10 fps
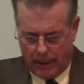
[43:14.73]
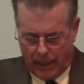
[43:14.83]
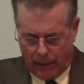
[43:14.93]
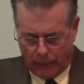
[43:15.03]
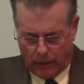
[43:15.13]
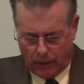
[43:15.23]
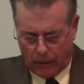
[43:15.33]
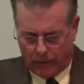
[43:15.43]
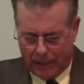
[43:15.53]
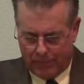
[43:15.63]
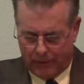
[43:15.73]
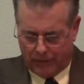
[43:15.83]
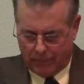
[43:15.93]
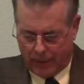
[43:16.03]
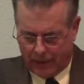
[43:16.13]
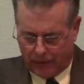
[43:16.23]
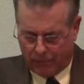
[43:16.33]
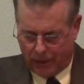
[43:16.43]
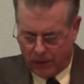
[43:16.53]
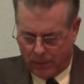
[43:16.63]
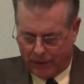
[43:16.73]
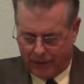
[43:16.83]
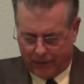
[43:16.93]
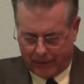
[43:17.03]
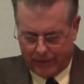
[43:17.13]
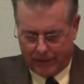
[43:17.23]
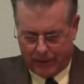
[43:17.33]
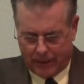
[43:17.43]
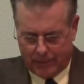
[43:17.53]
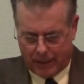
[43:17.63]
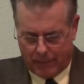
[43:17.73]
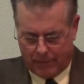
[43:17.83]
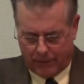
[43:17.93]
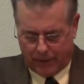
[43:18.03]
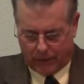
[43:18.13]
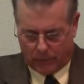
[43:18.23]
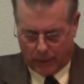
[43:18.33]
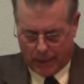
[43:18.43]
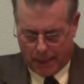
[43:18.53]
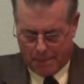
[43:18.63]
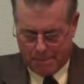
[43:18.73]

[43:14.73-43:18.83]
As we close, keep this in mind, especially with Thanksgiving coming up this next week.